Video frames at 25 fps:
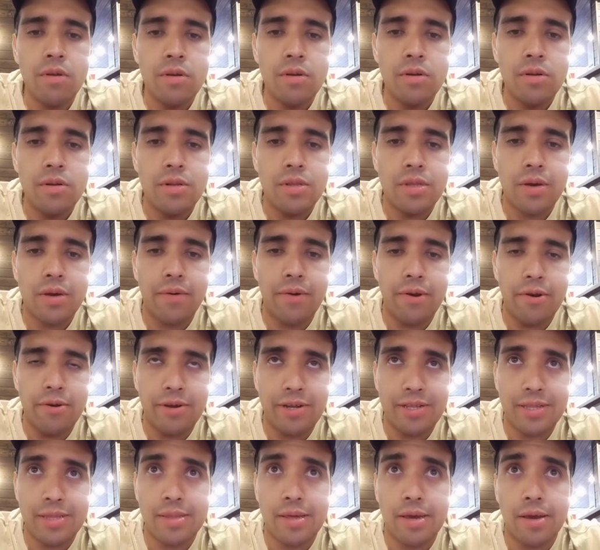let's have a look at
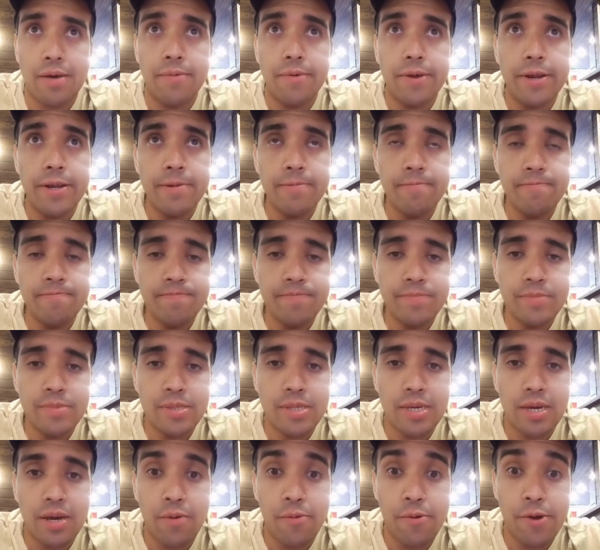the second one. See
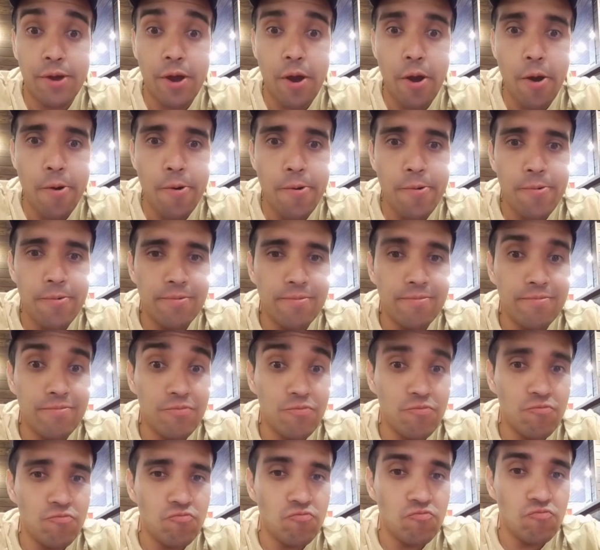how we go.
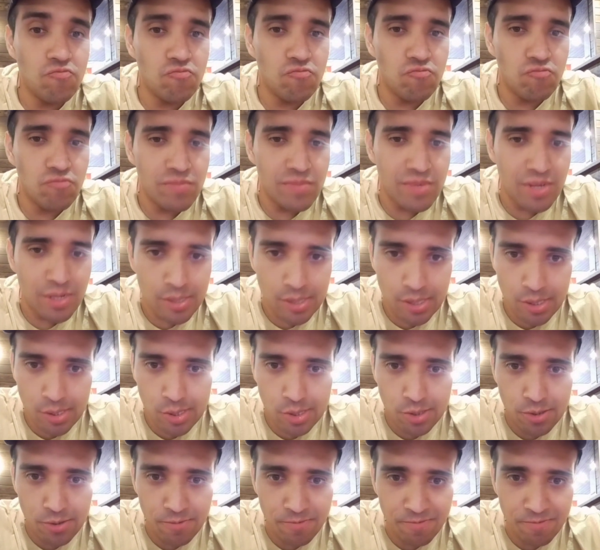See you soon.